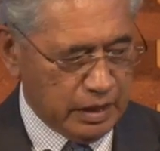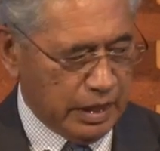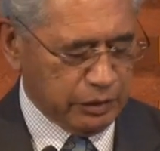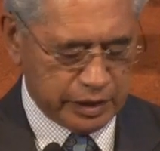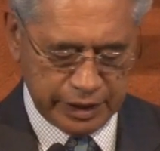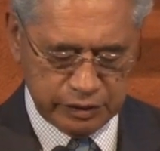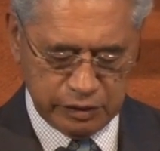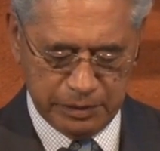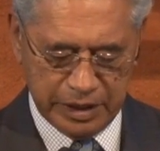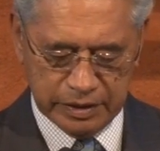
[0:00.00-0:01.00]
I would like to
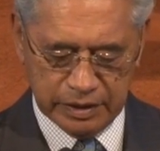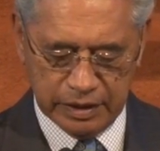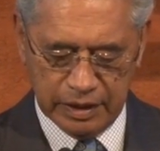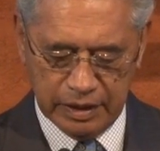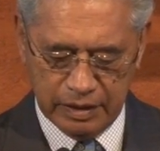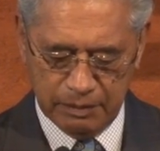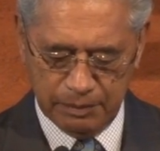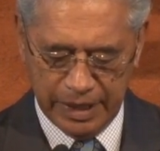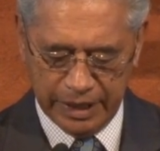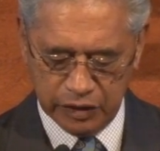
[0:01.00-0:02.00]
begin
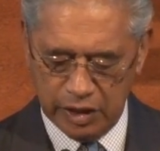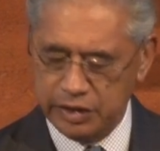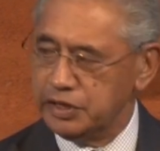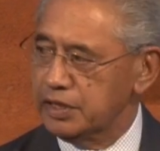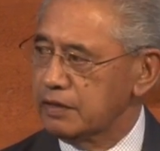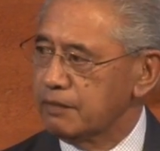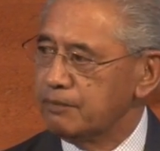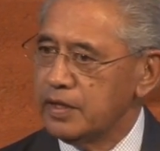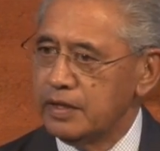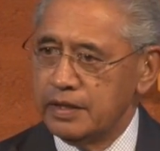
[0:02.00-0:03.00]
by acknowledging
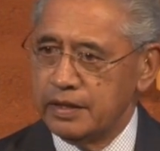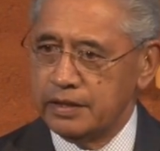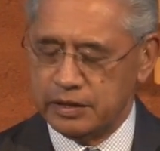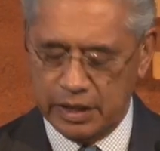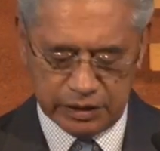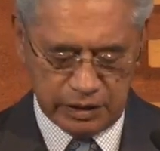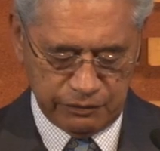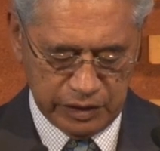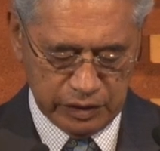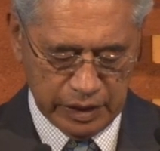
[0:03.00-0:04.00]
the tangata
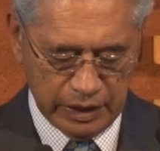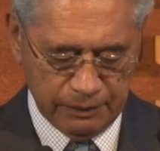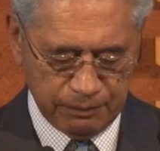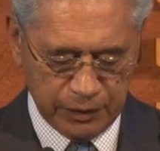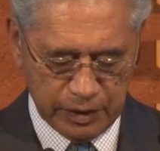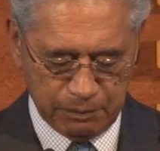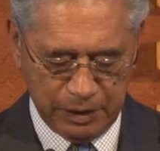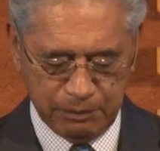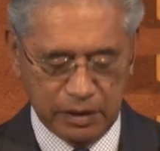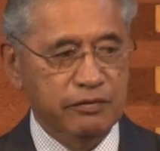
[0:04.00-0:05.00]
whenua, the
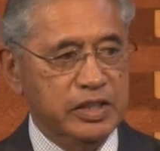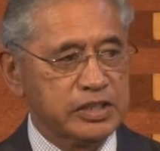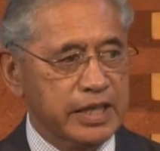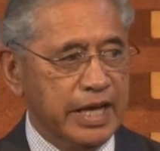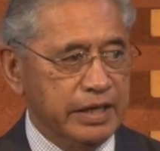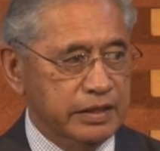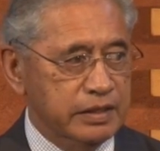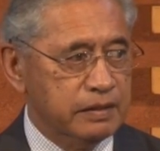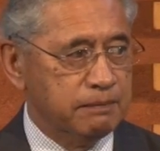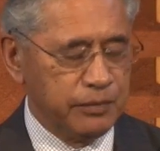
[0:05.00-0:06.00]
people of this land,
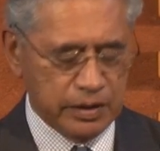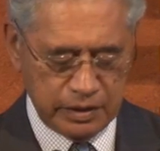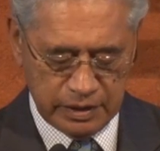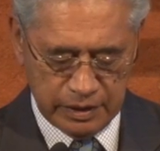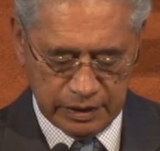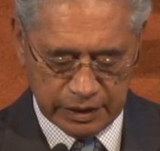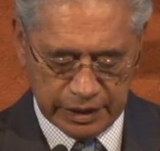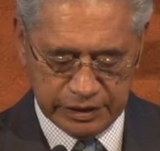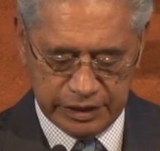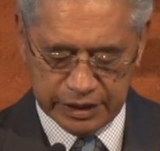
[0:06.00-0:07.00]
the
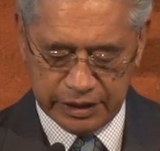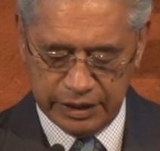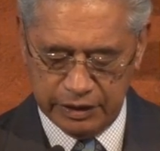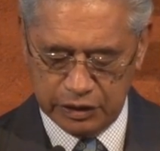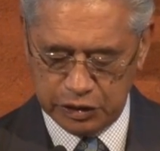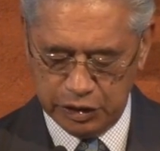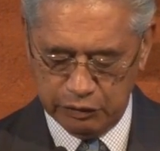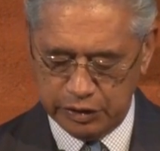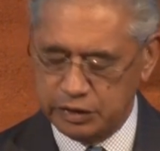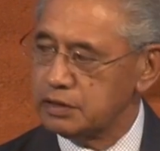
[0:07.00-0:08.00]
kaitiaki, the
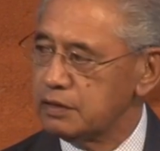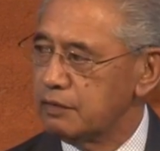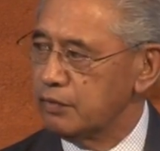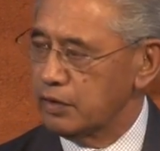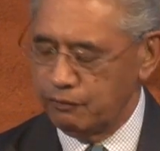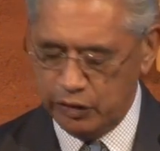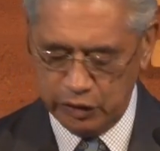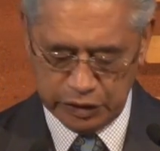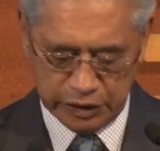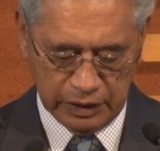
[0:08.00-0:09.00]
stewards for the
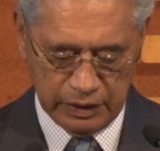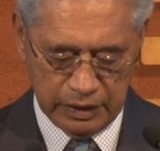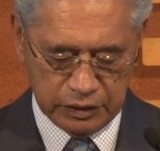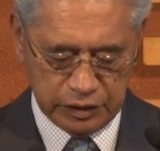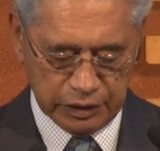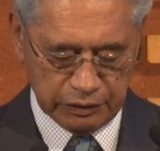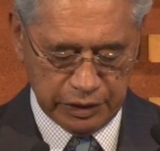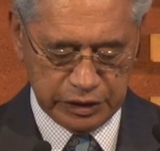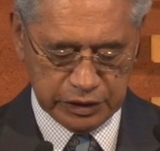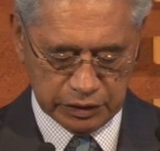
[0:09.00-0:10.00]
future
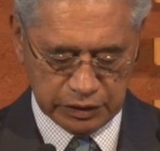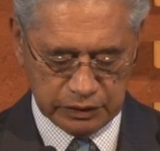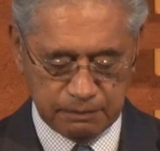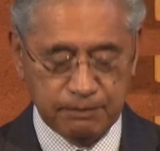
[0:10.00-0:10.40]
generations.